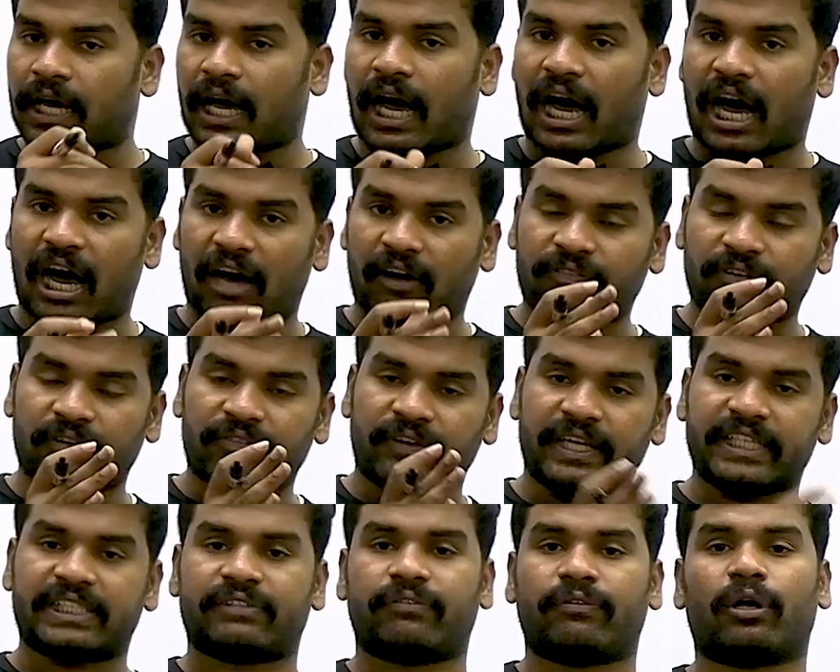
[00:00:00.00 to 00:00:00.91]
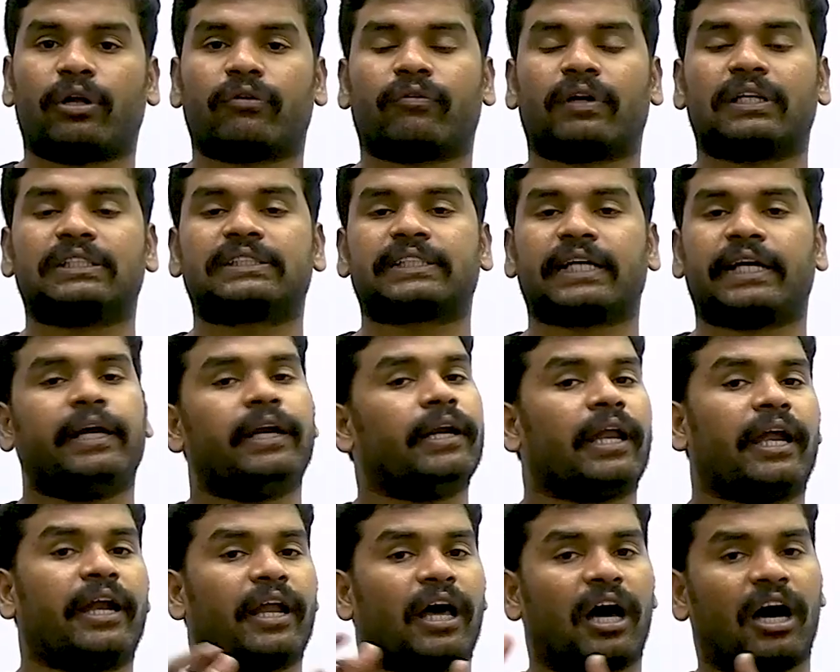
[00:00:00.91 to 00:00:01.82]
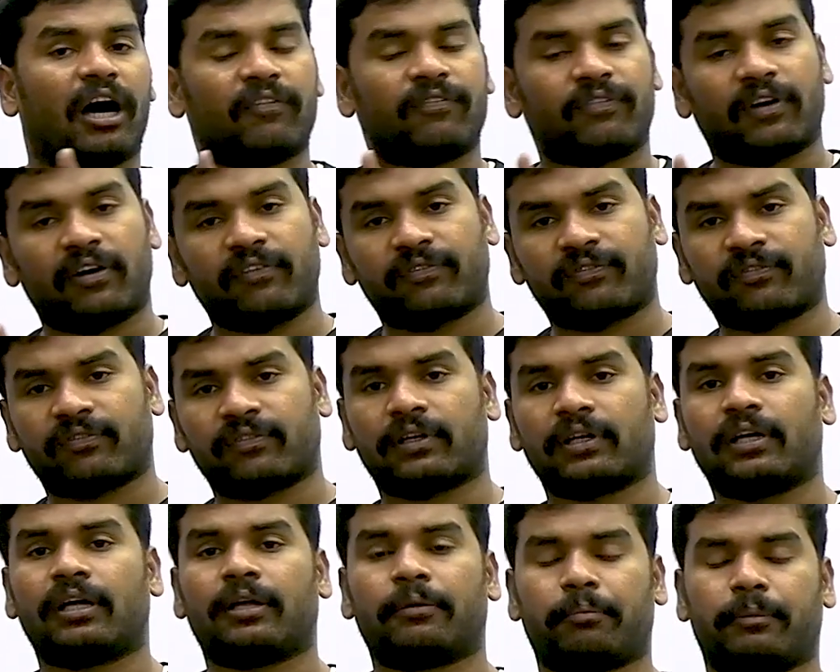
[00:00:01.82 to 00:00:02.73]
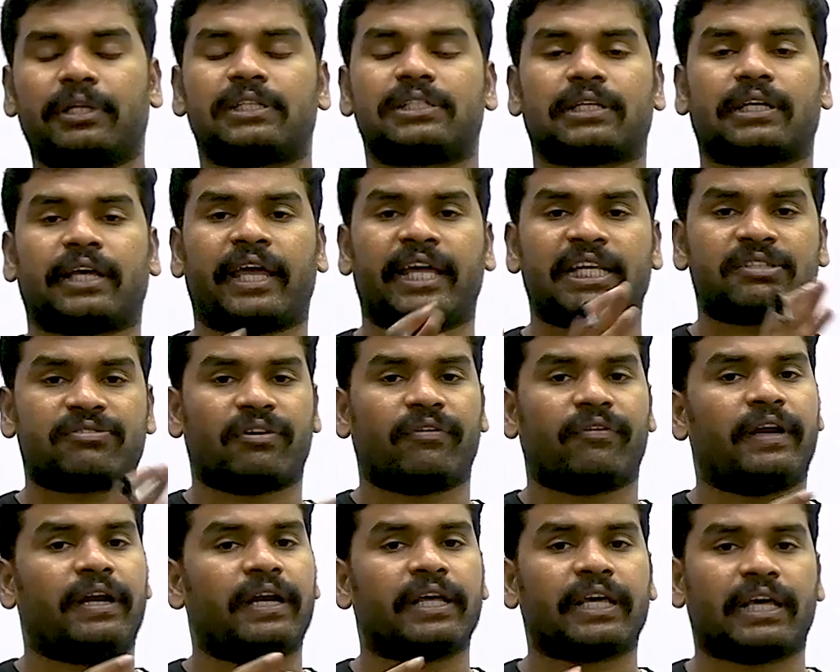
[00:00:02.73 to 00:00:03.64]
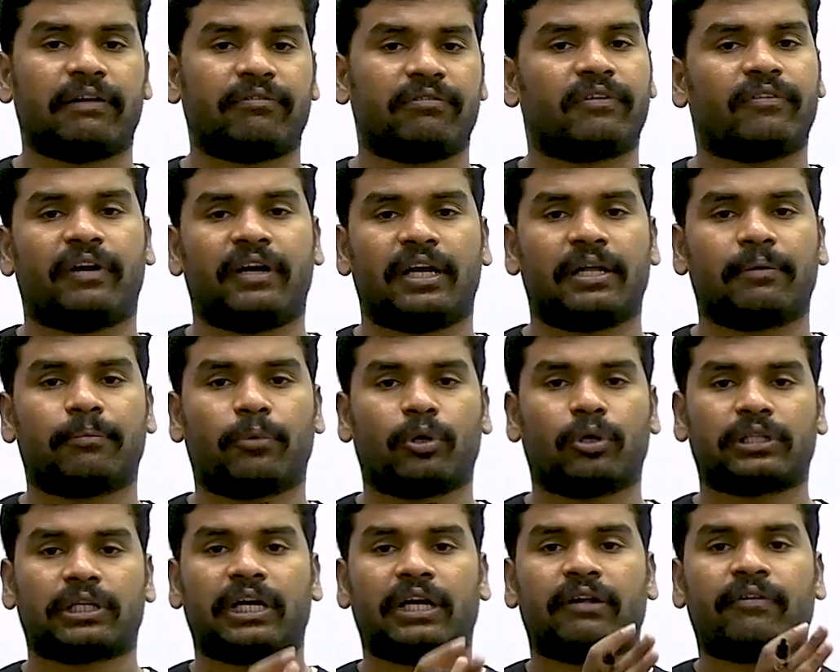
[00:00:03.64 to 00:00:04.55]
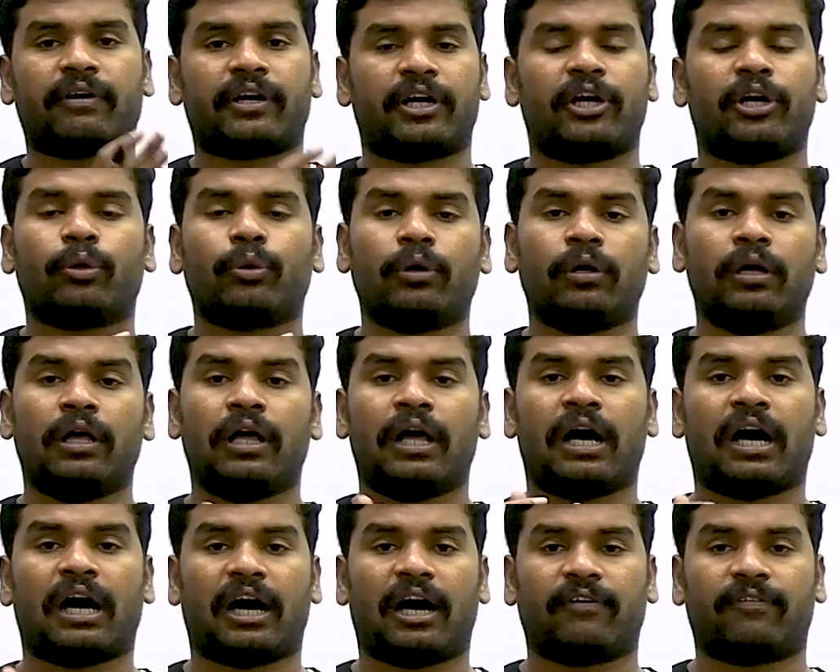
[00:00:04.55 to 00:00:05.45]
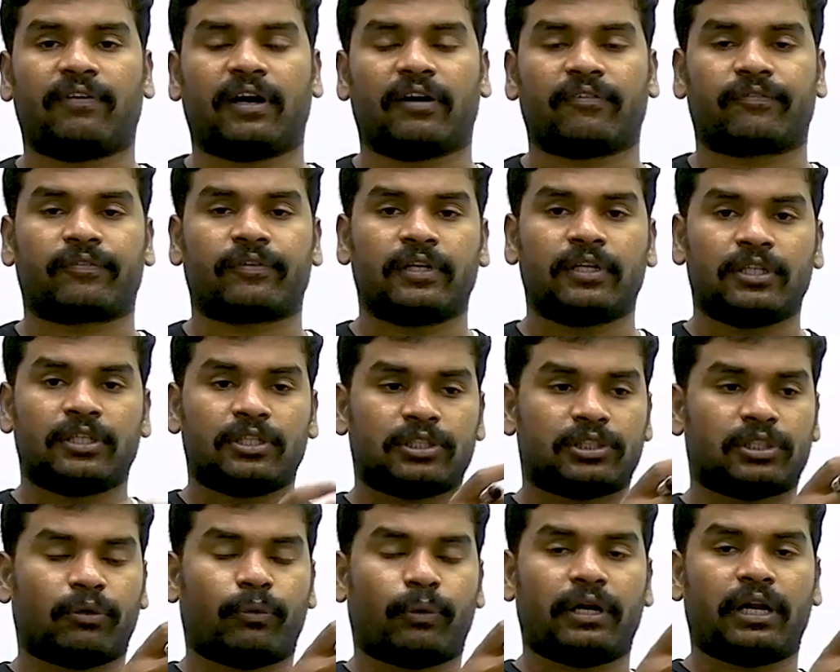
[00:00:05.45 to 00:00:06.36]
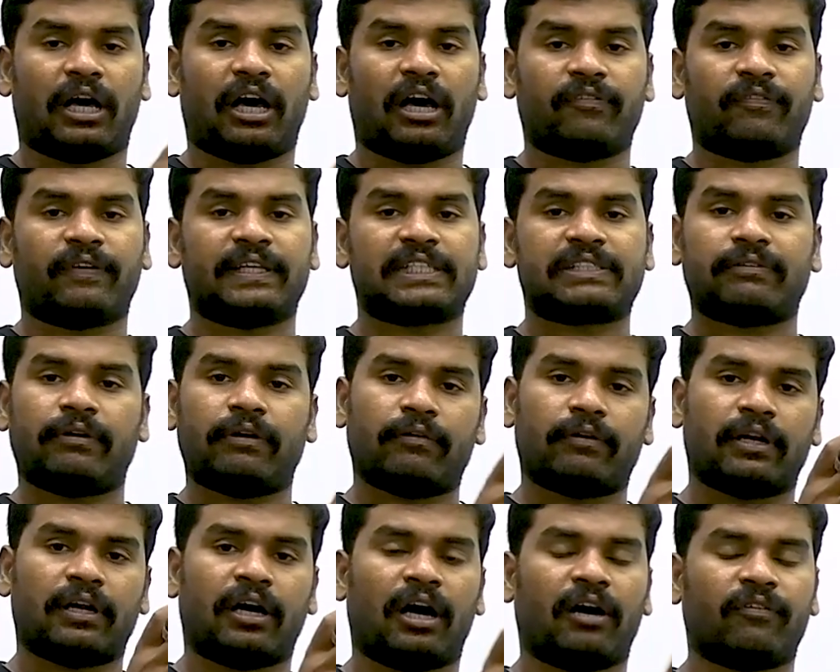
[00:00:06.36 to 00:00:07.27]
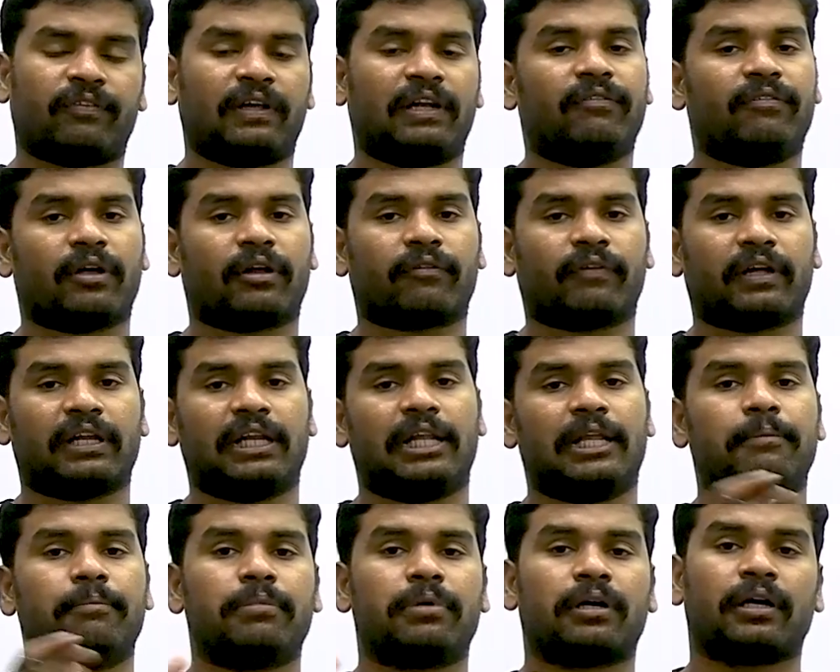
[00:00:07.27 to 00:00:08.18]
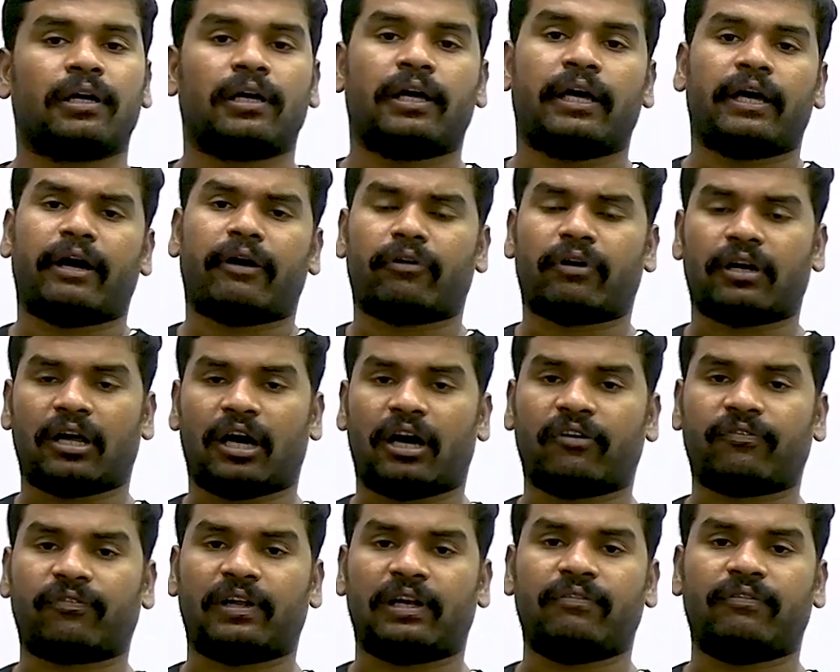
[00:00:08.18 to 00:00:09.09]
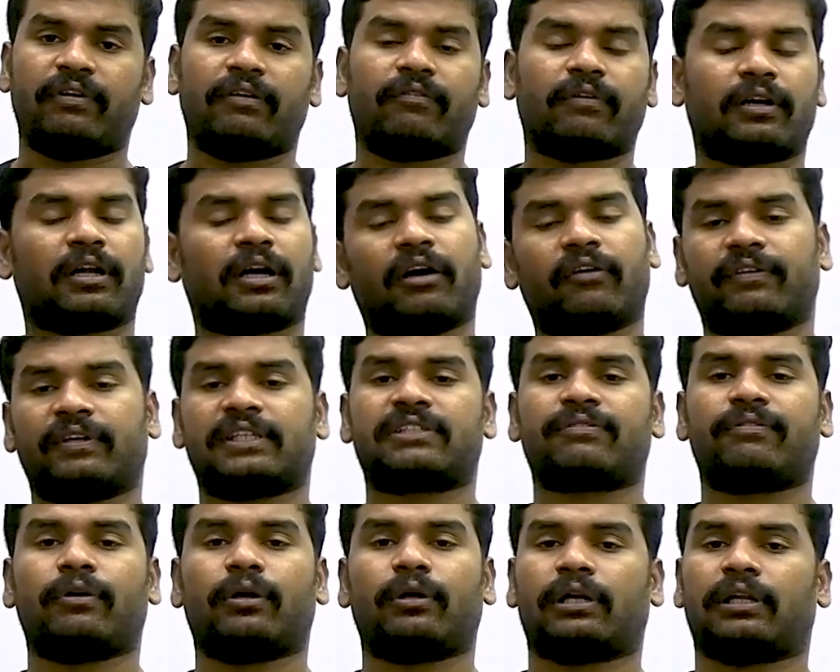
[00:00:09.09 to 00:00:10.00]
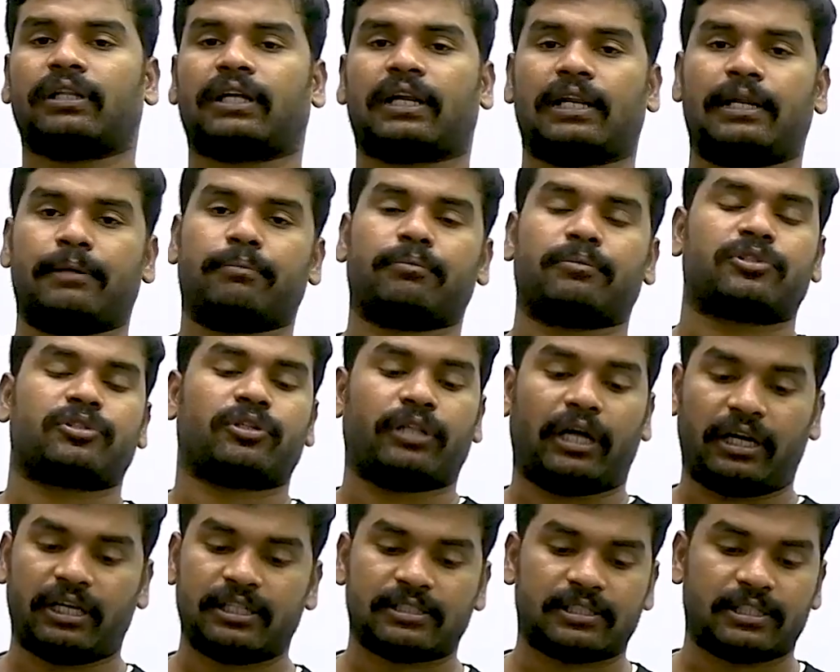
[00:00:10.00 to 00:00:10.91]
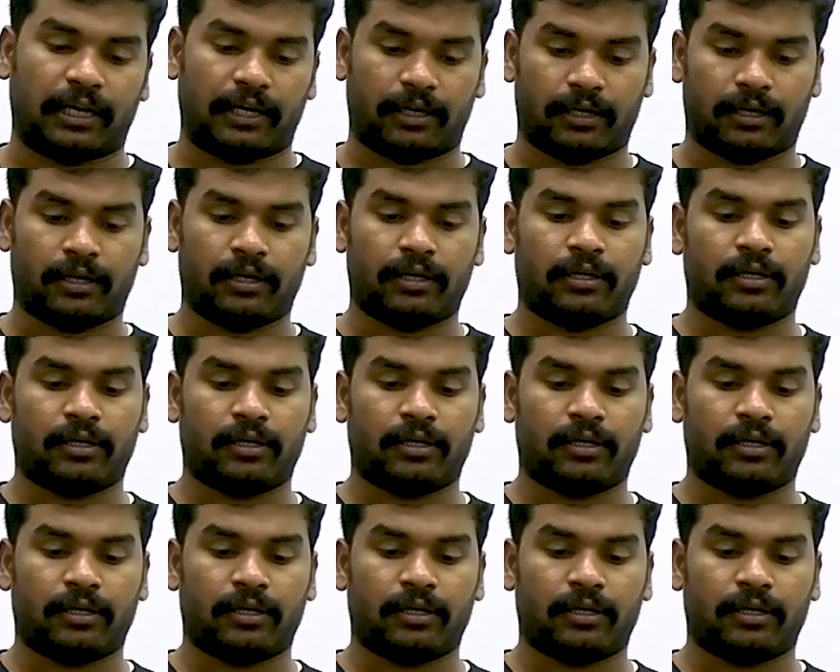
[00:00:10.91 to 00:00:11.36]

half of HV on one side and half of means HV winding, LV winding both are divided into half half. So one half HV, one half LV on one limb, one half LV, one half HV on another limb. So that is done.